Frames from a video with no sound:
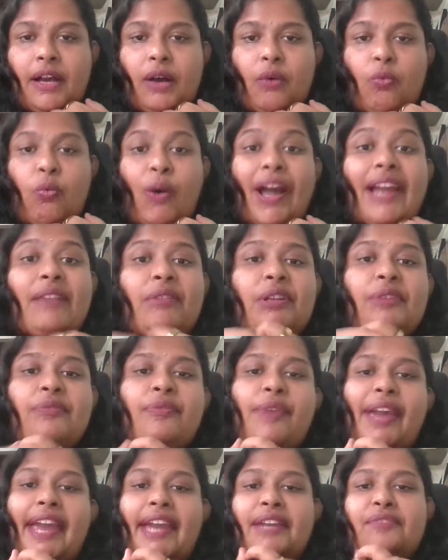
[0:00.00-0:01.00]
while
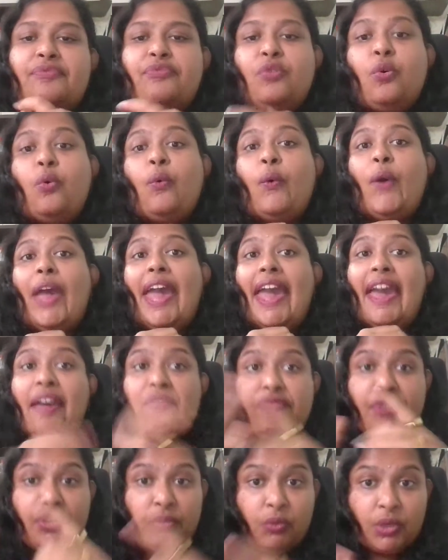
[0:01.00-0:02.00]
we wait for
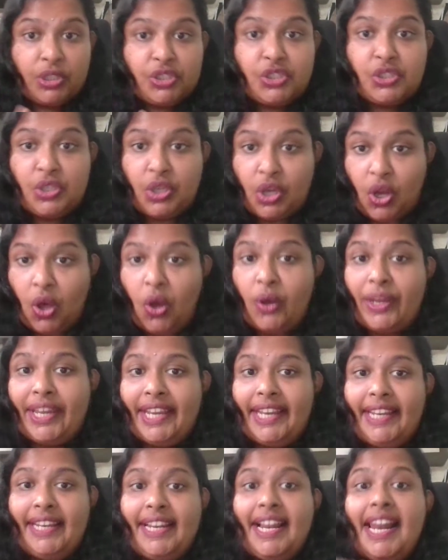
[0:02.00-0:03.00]
everyone to log
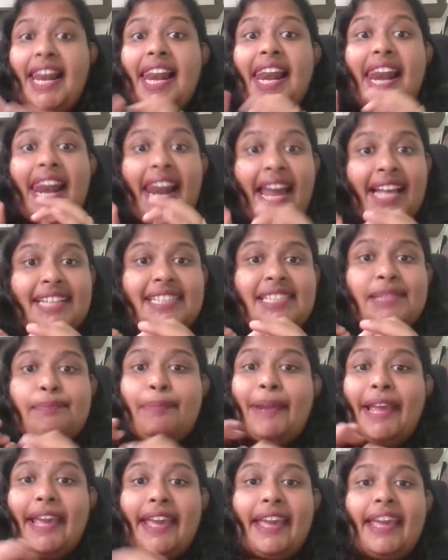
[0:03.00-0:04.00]
in, let's
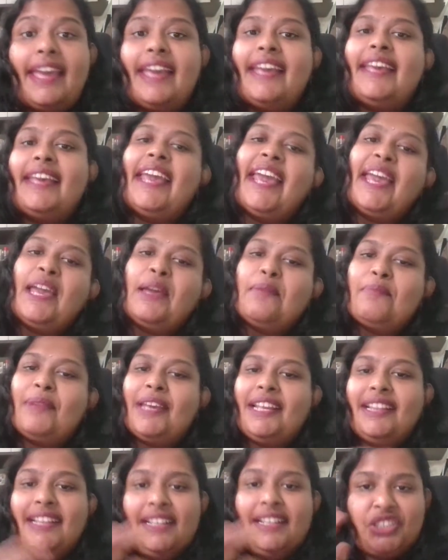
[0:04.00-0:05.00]
play a game
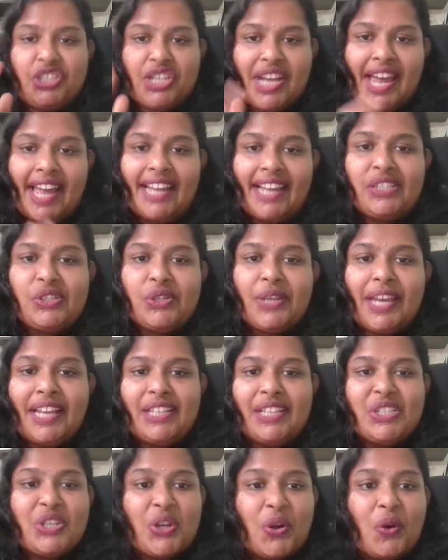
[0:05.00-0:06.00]
in the chat to
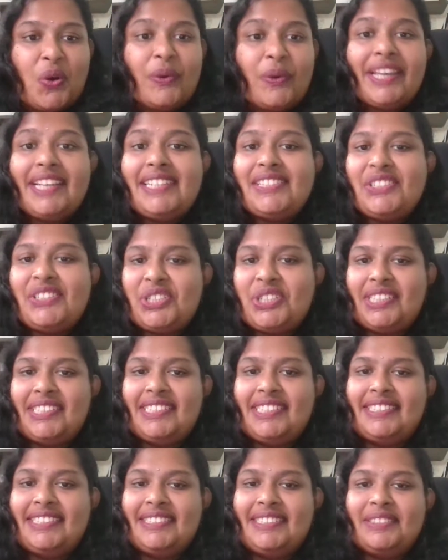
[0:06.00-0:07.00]
get to know each
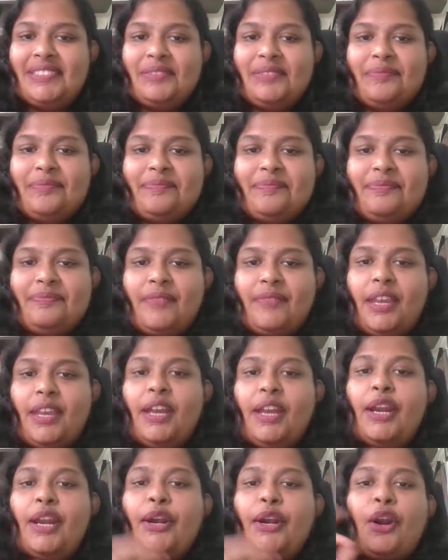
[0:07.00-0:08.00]
other.
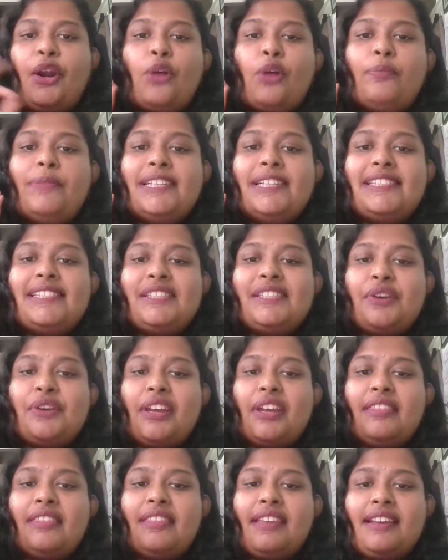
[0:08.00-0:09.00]
Drop these
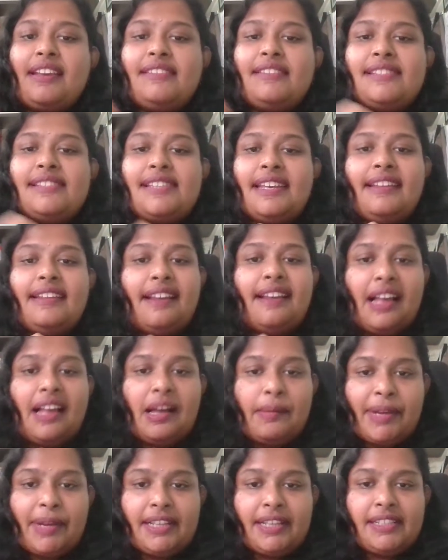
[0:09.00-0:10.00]
three things in the
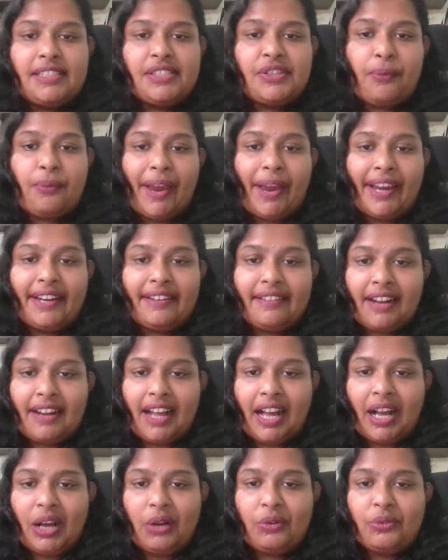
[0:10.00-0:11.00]
comments right
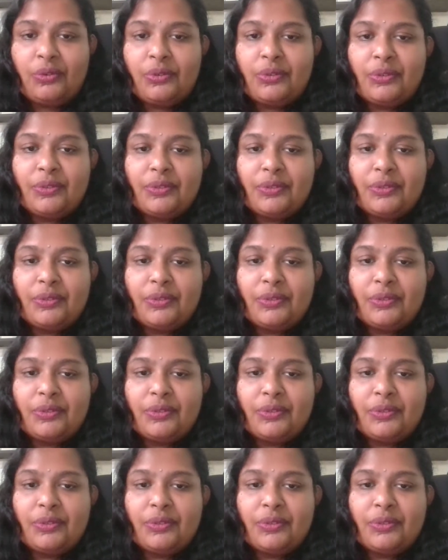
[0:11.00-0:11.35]
now: